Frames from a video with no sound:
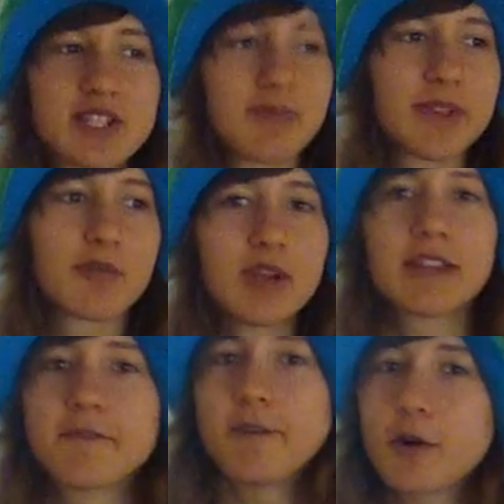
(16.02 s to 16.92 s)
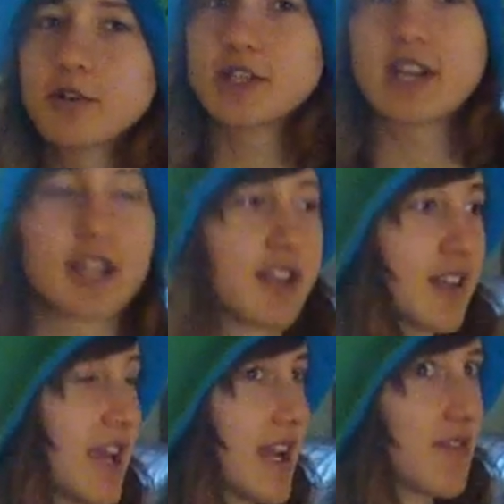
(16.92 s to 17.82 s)
something really photogenic,
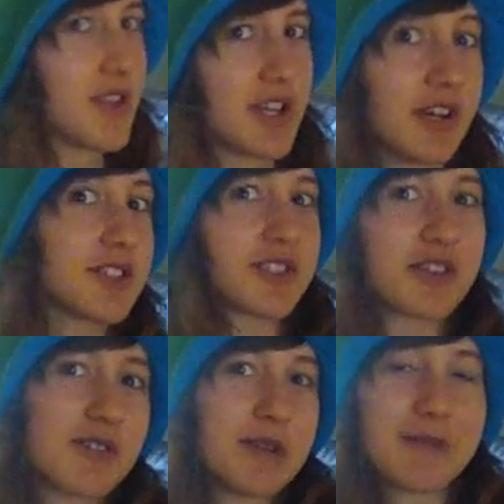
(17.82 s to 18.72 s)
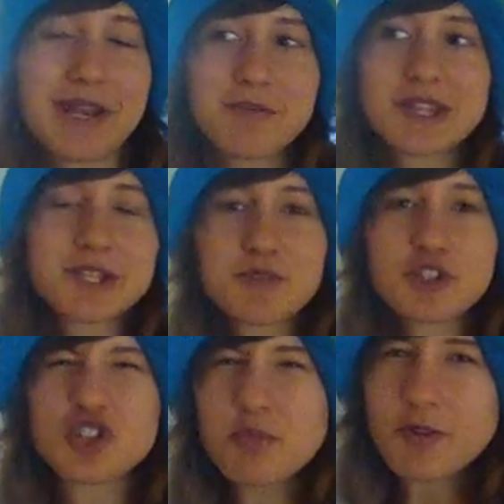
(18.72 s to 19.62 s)
like everything else in the Green Beanie, but this one's
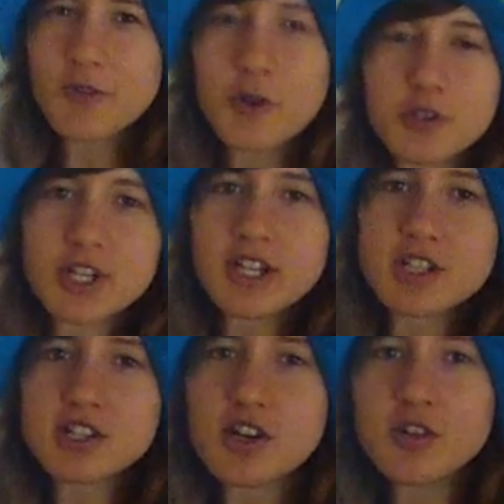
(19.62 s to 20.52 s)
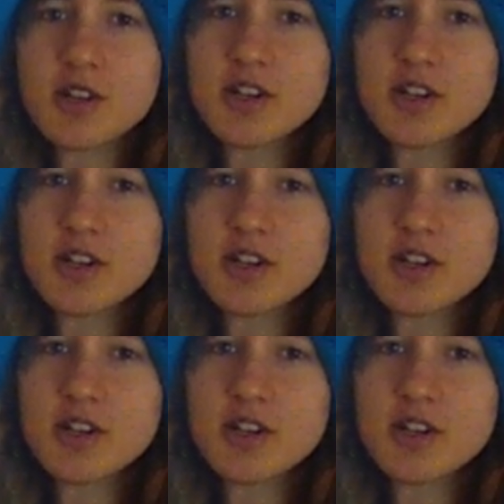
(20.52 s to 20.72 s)
super photogenic, so